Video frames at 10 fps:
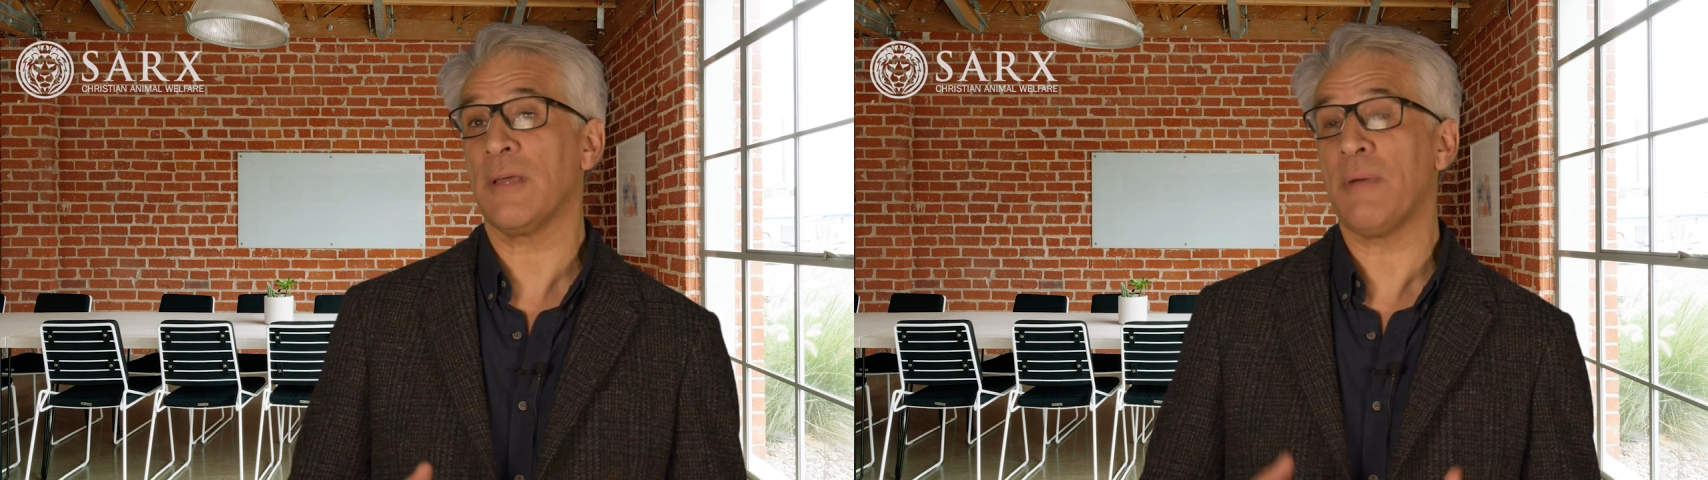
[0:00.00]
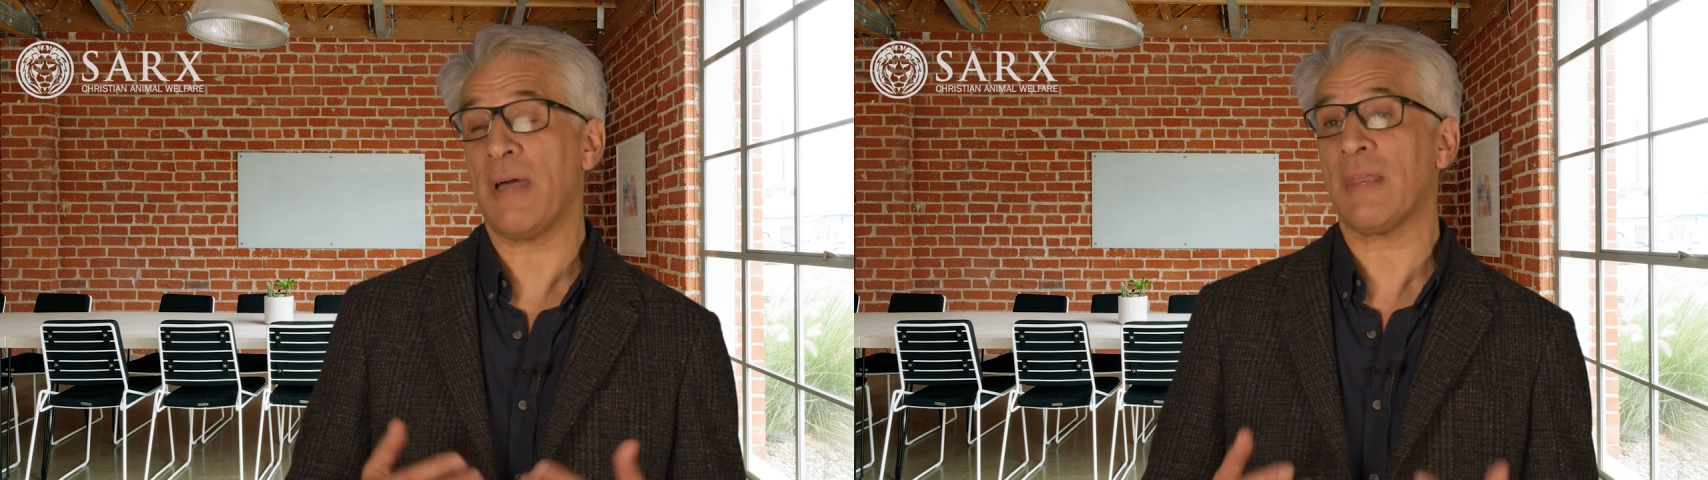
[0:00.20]

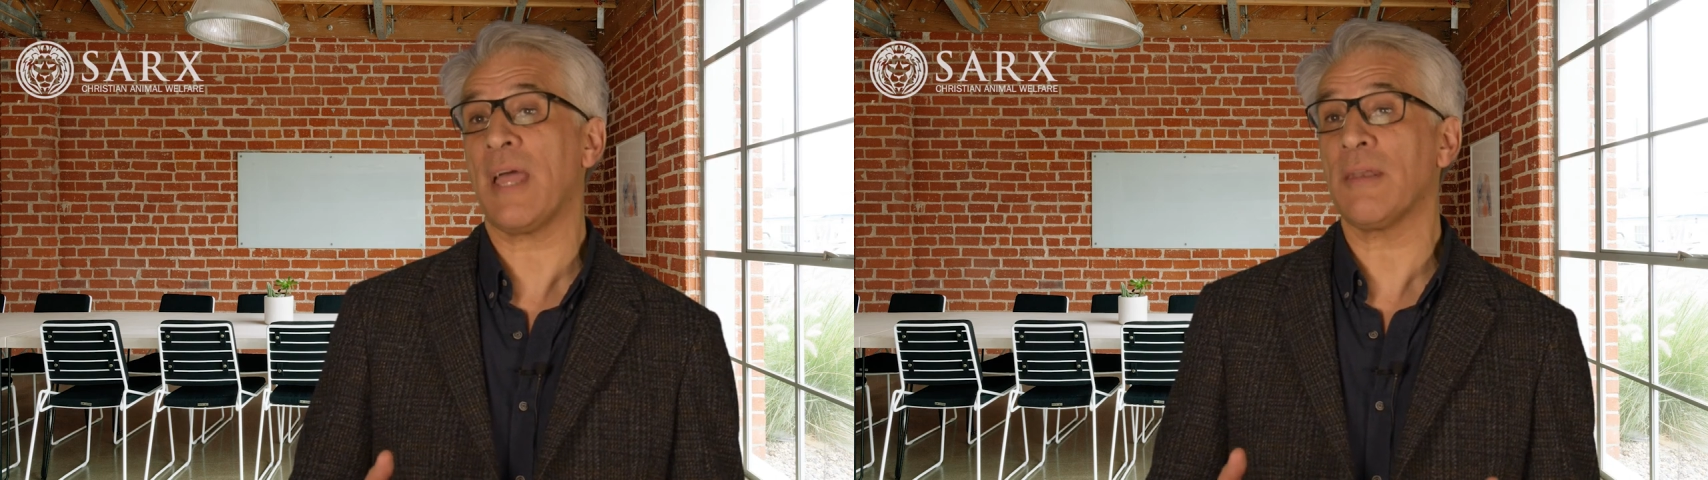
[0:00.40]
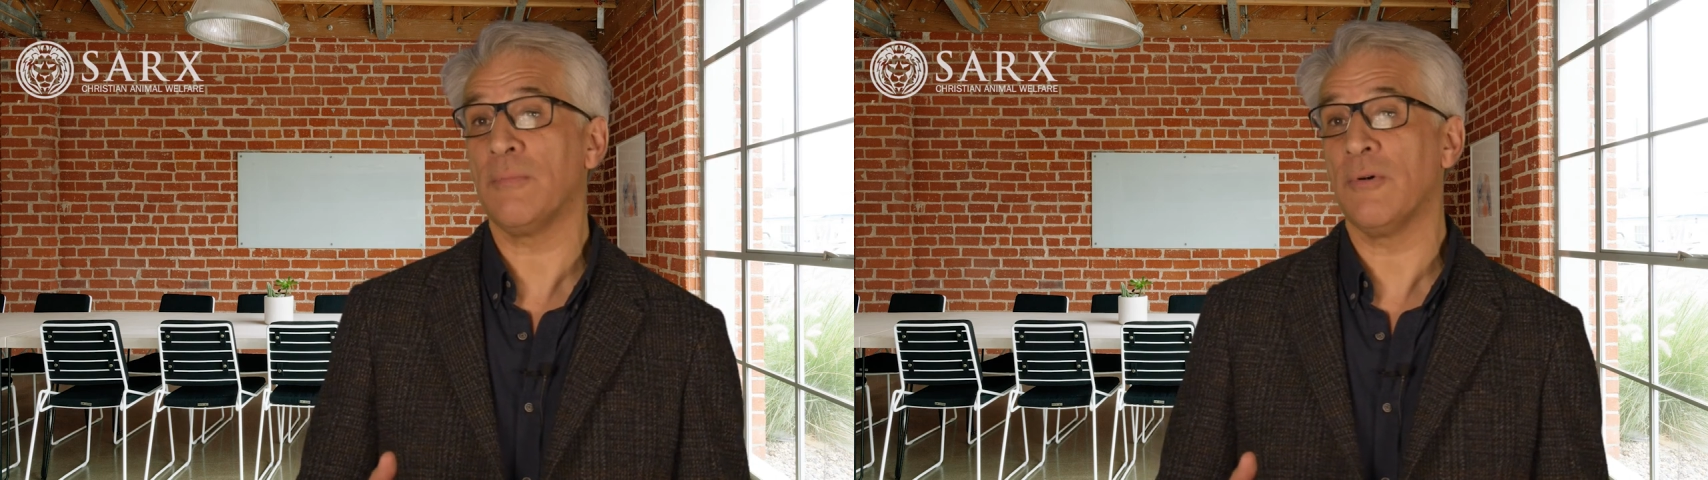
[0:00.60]
about
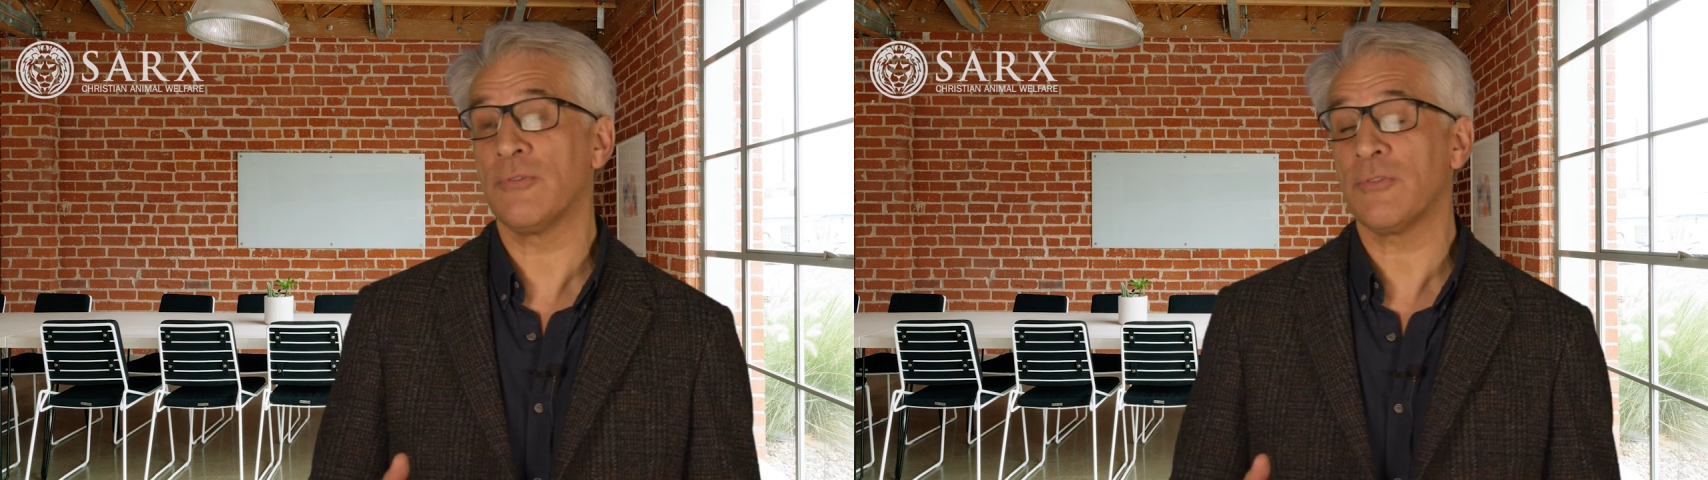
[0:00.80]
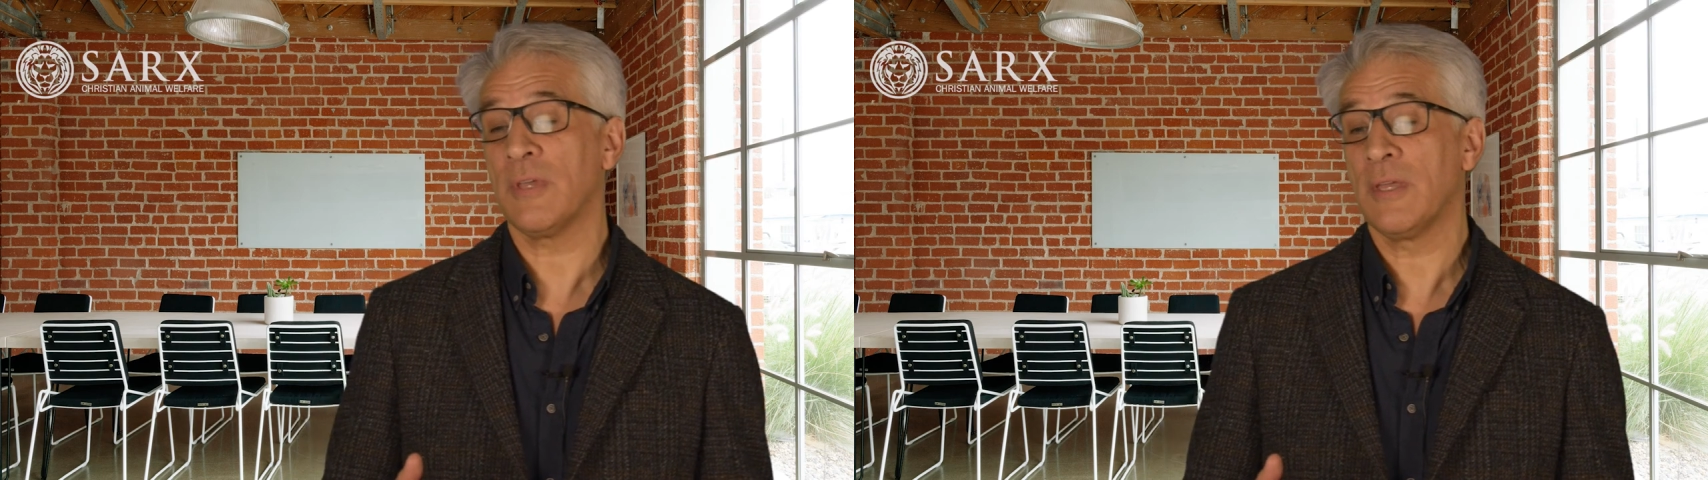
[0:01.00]

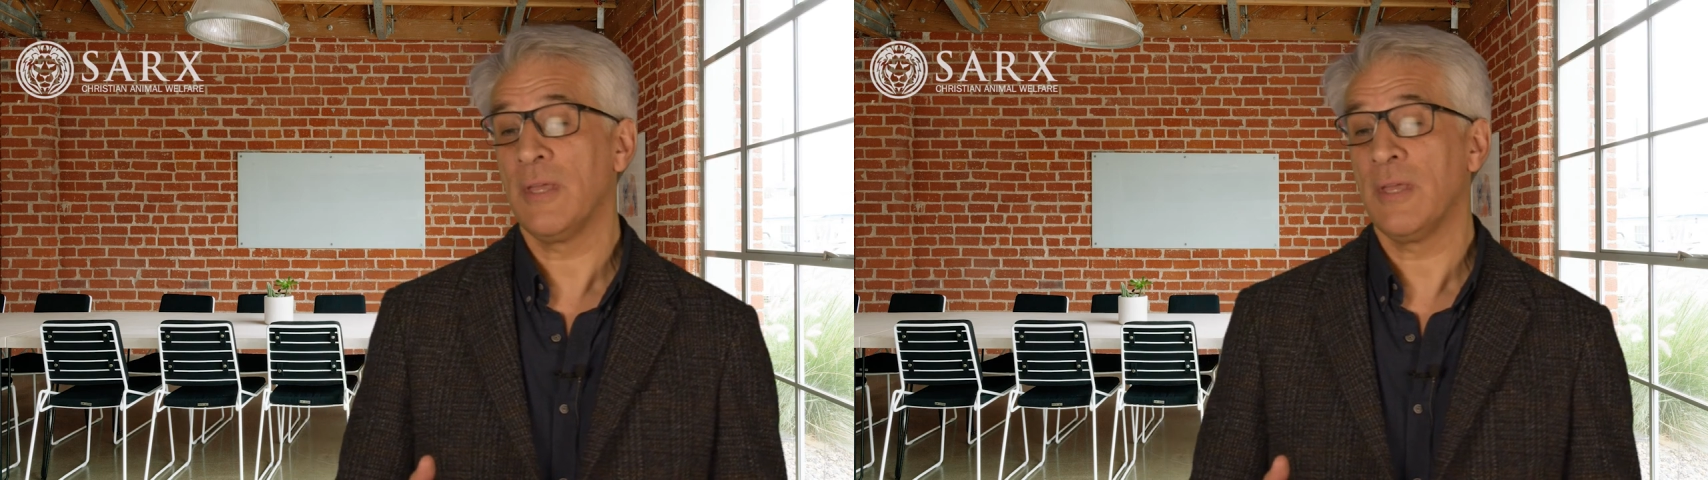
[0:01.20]
animals.